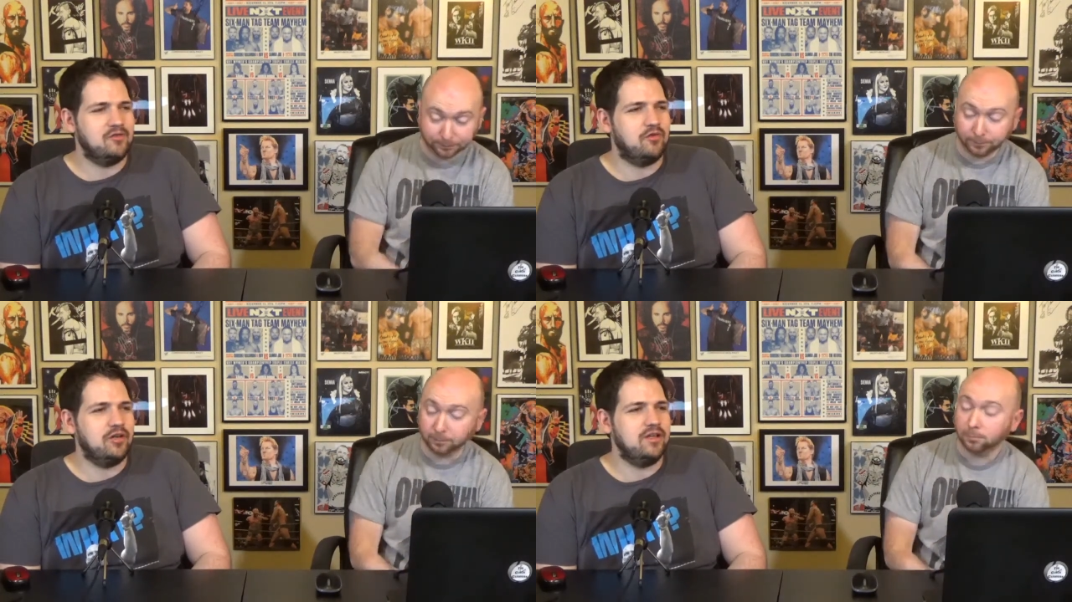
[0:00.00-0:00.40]

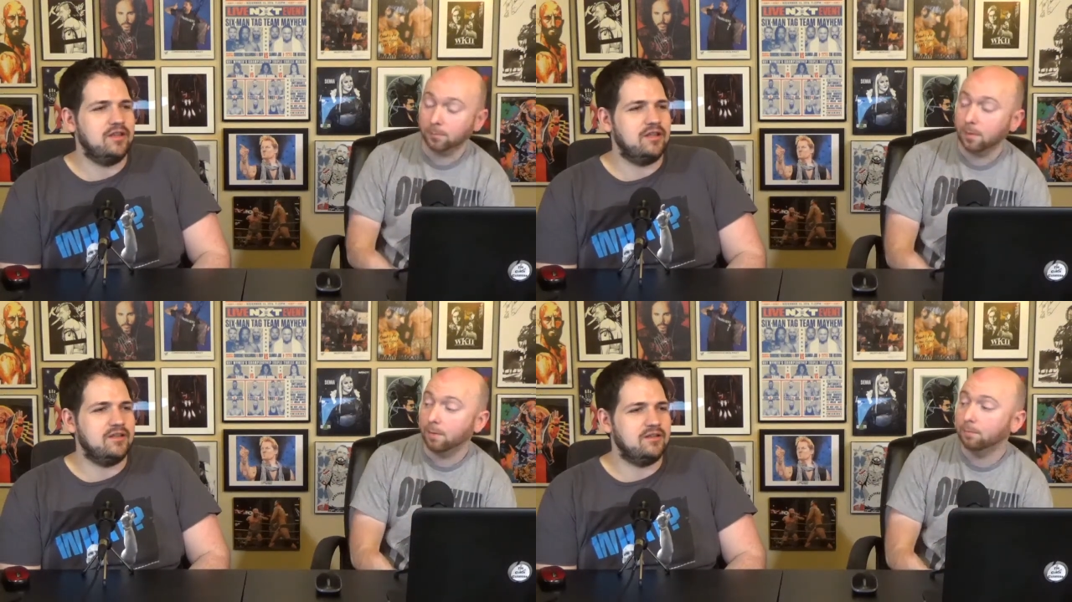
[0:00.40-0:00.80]
Speaker 1: it's funny
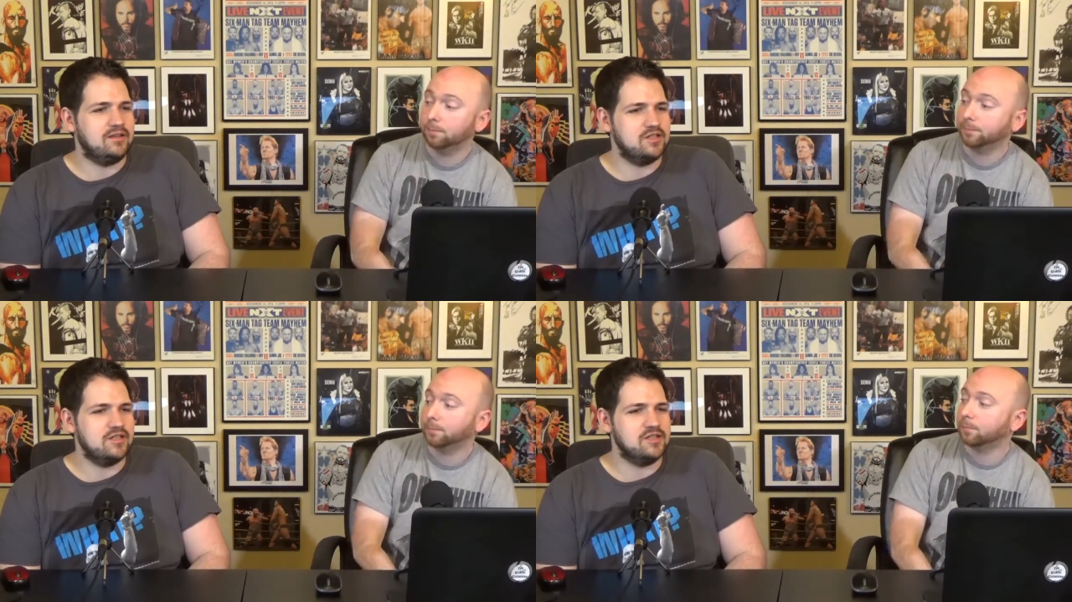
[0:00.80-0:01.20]
they
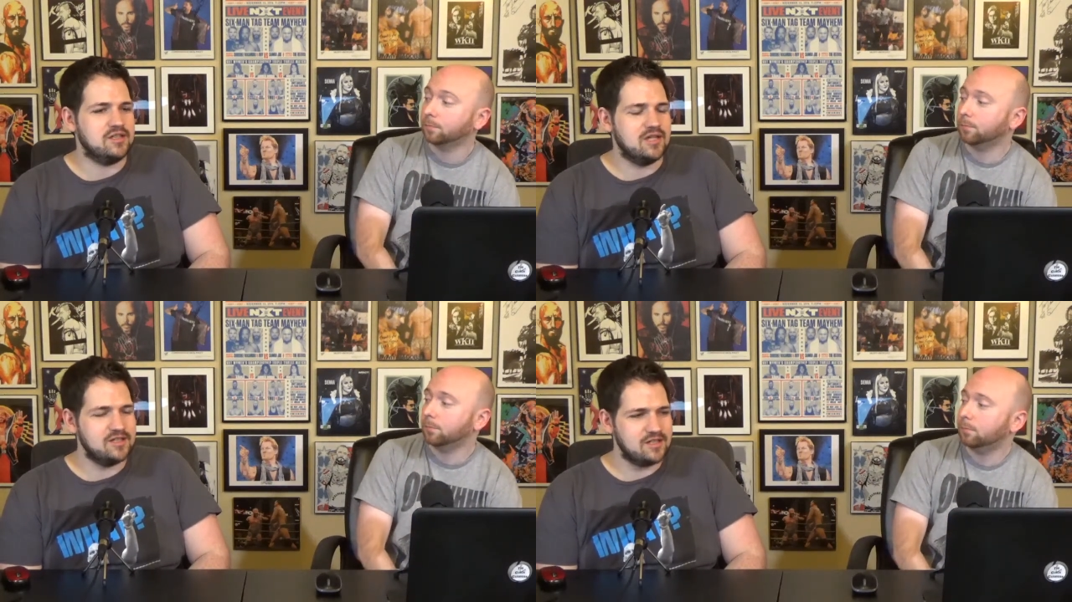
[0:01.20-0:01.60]
she
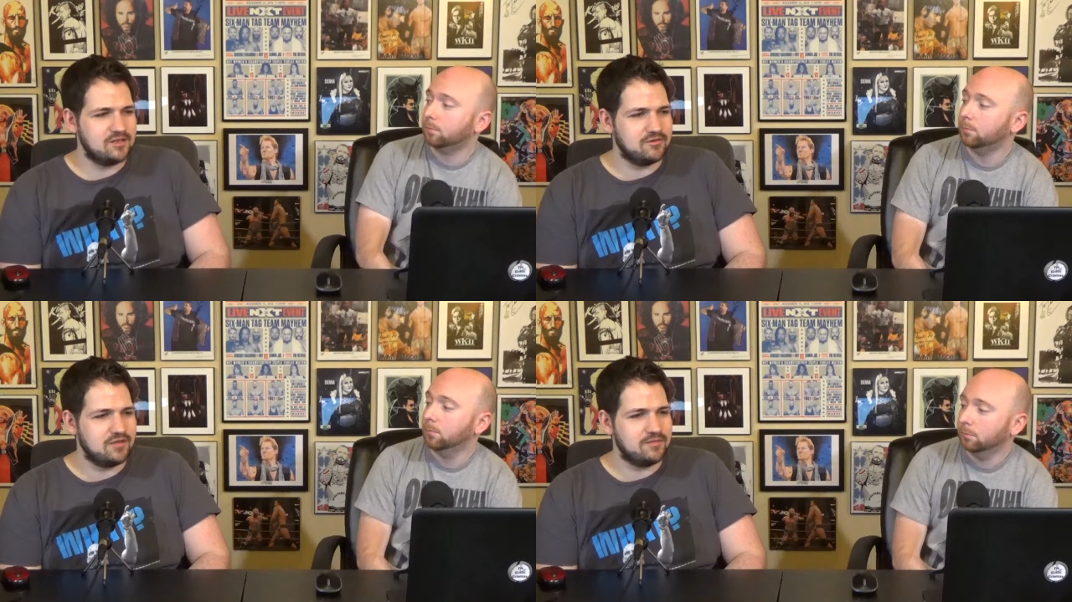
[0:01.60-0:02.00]
signs the
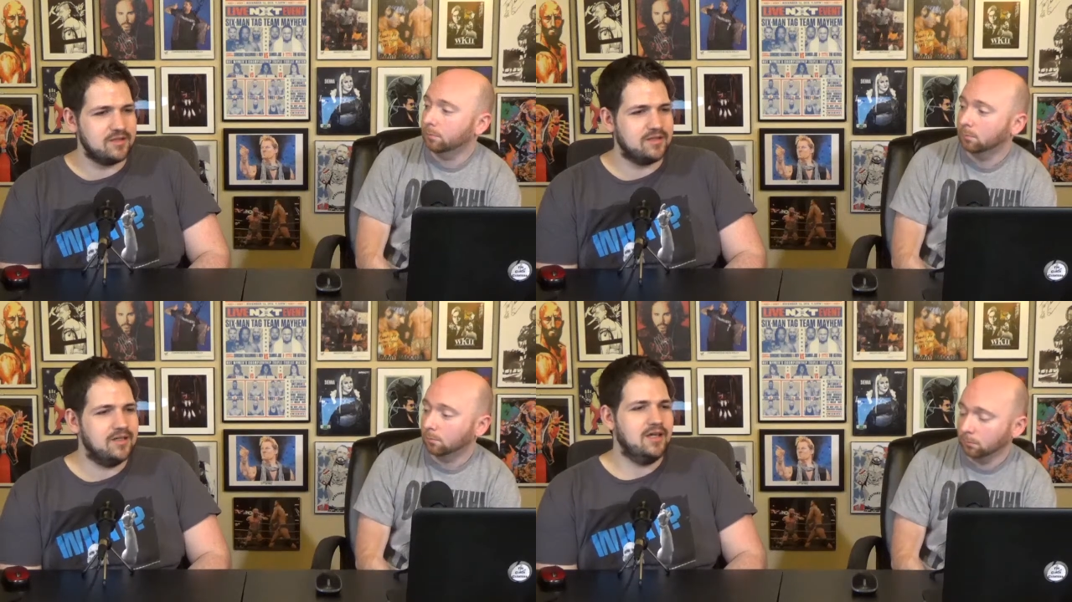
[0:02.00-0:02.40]
agreement.